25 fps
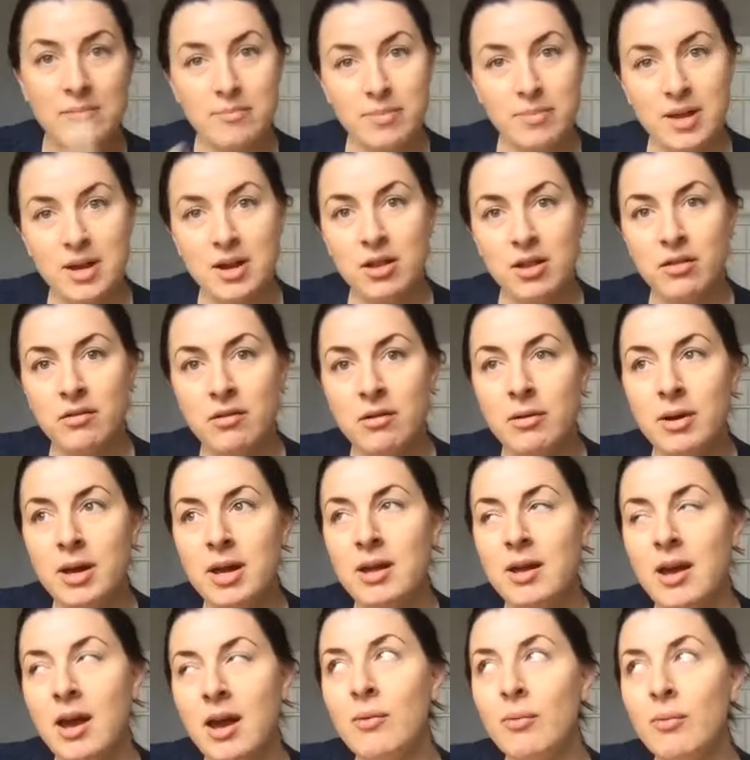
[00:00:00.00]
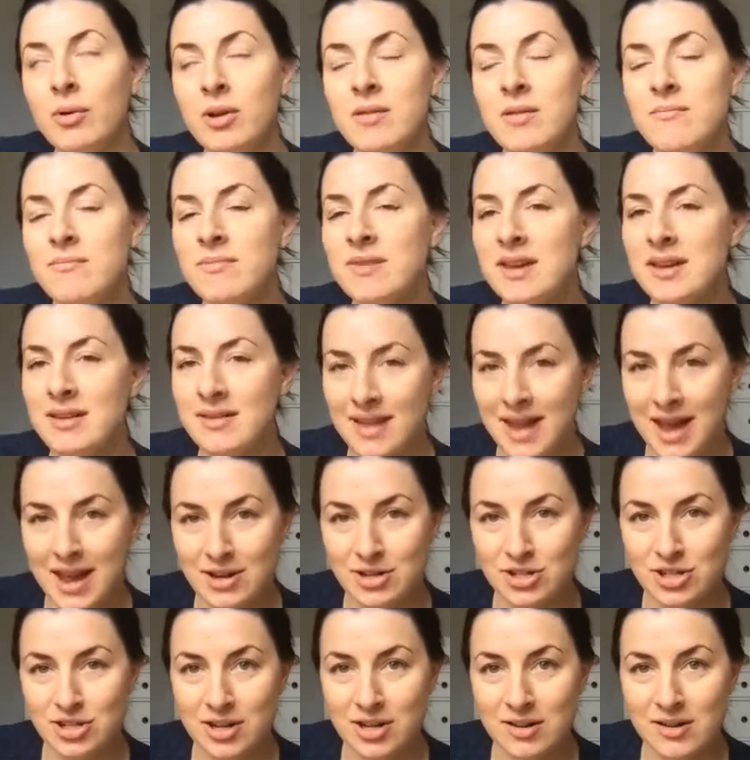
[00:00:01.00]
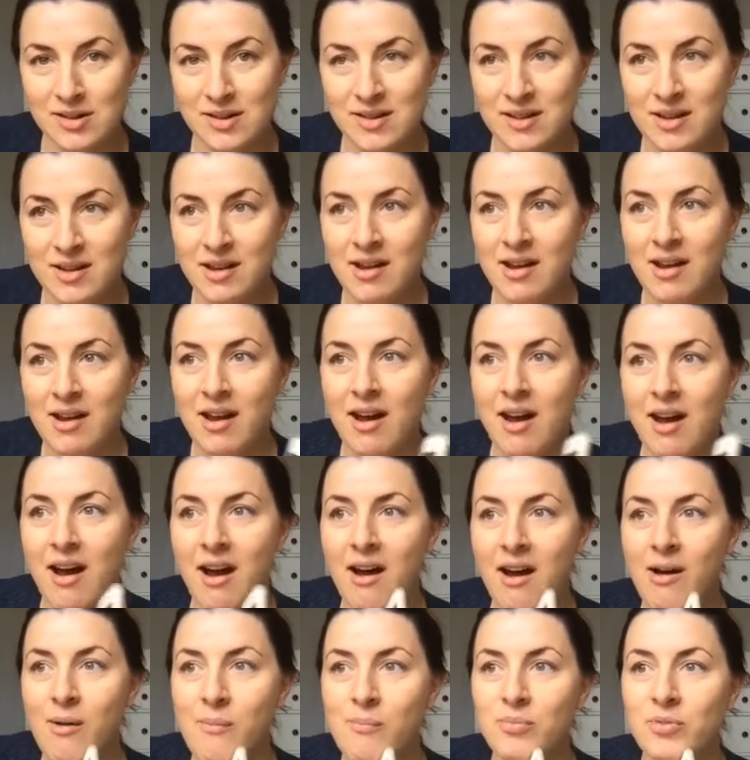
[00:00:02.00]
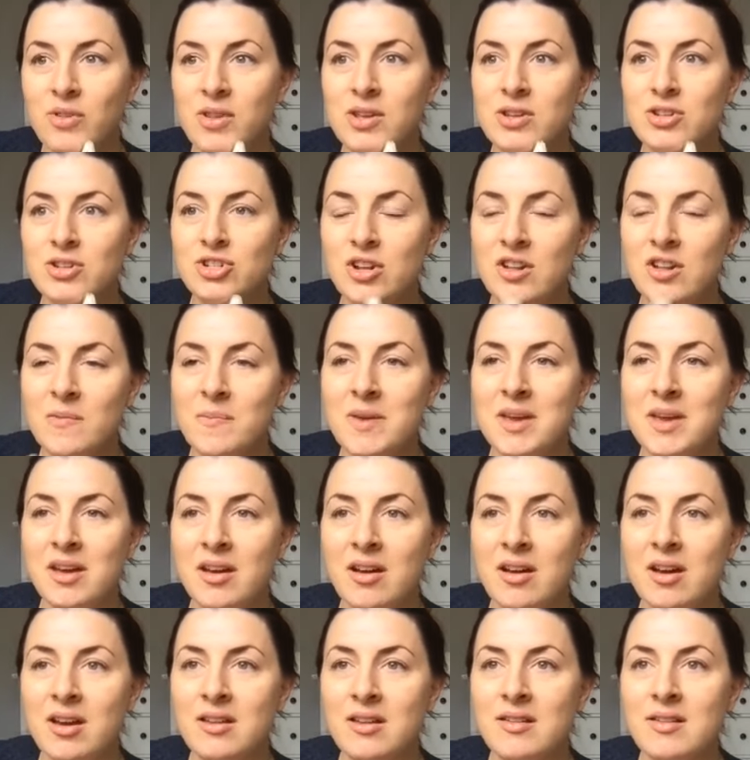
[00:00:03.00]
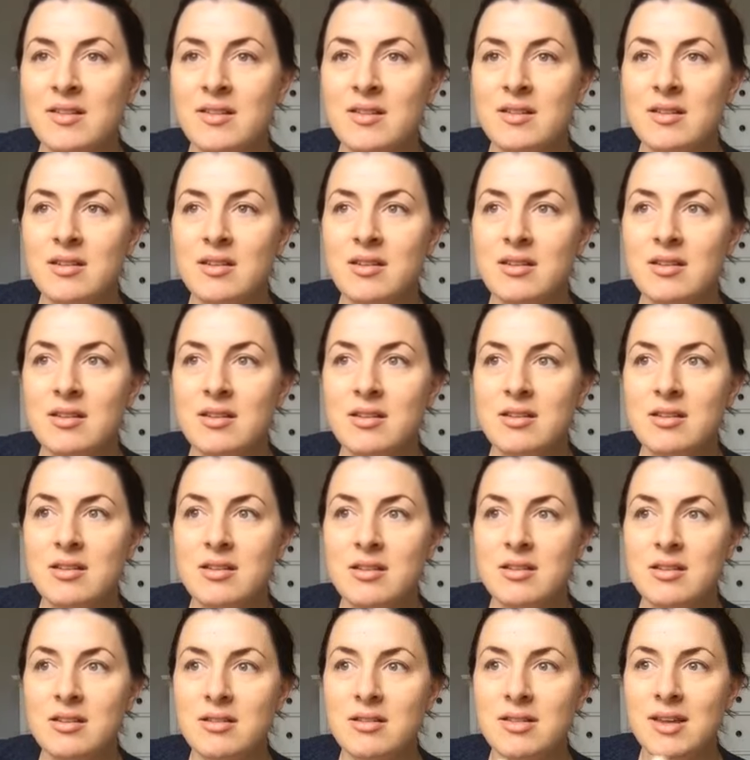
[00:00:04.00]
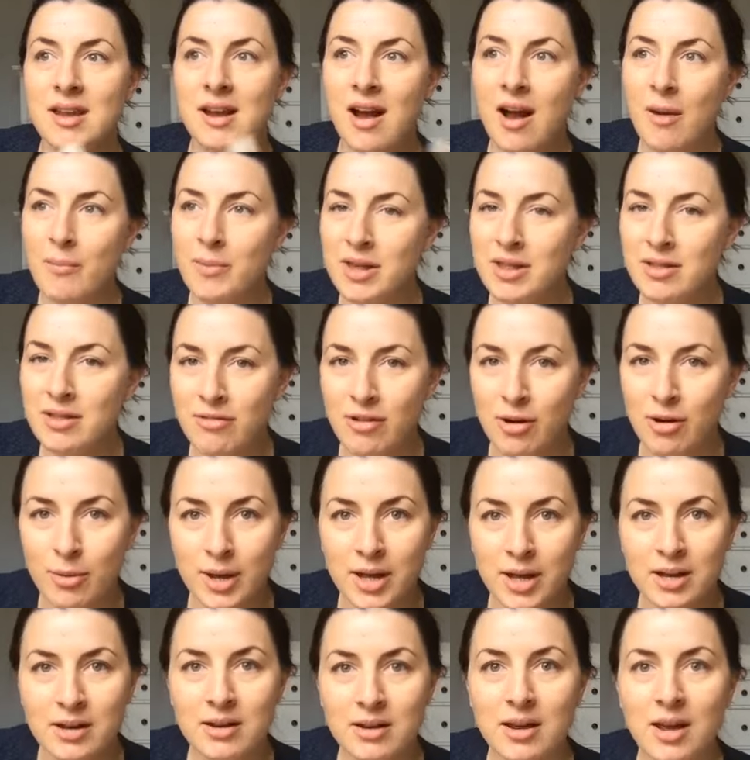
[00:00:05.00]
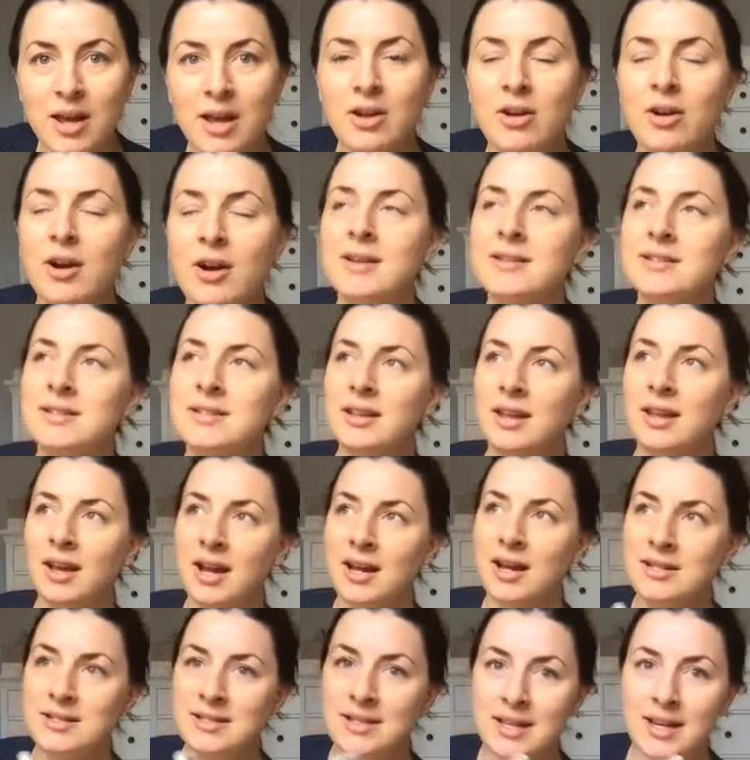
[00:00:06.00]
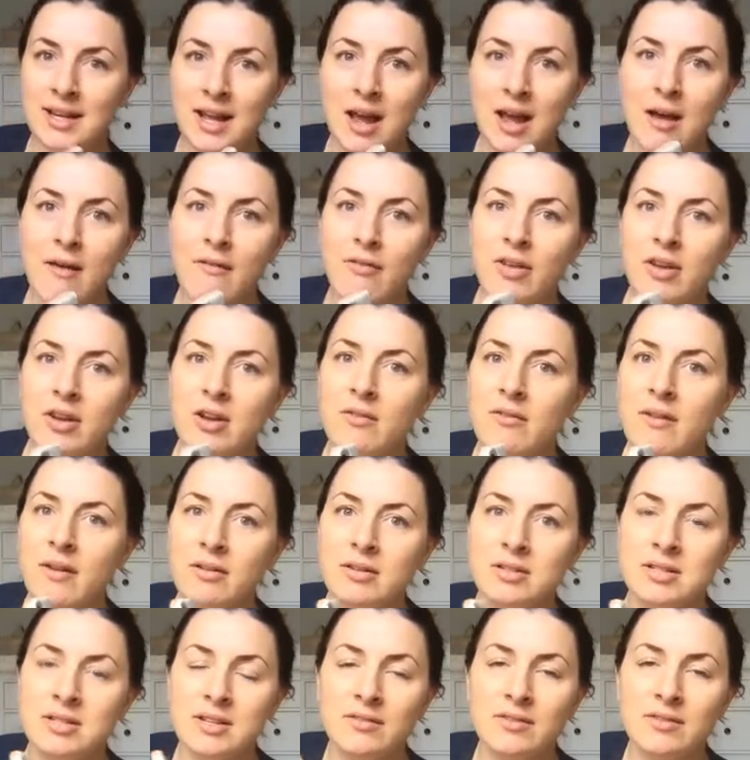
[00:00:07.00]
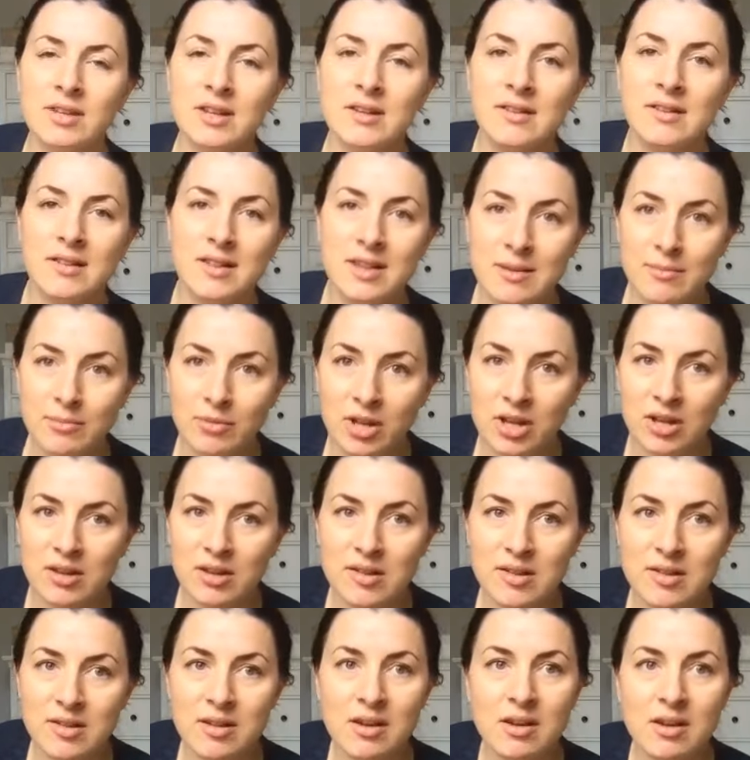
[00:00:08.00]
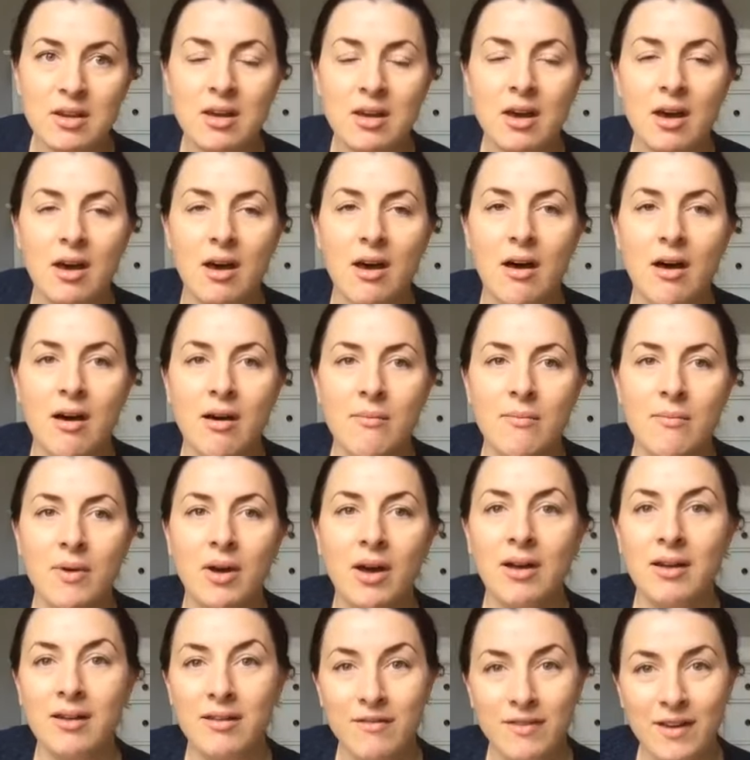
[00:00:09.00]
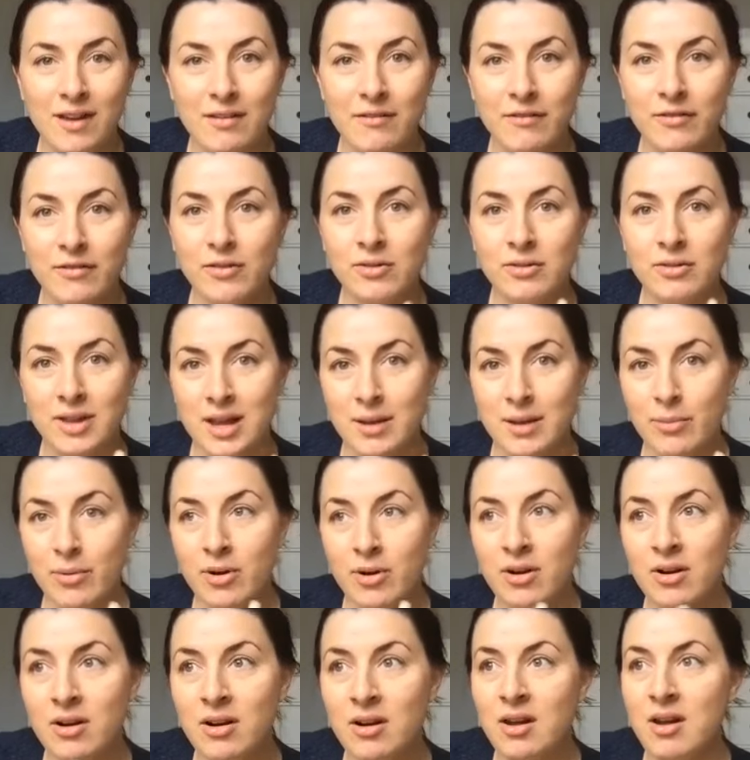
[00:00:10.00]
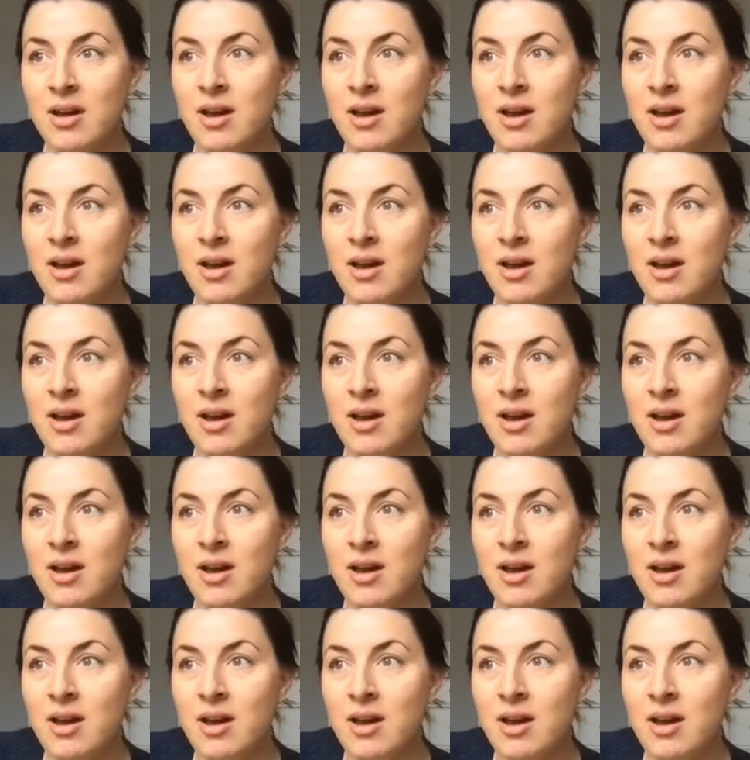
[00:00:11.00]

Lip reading: been through it, I wouldn't be as anxious, just because they got me through it. And granted, like I did have like a relatively seamless, uneventful labor.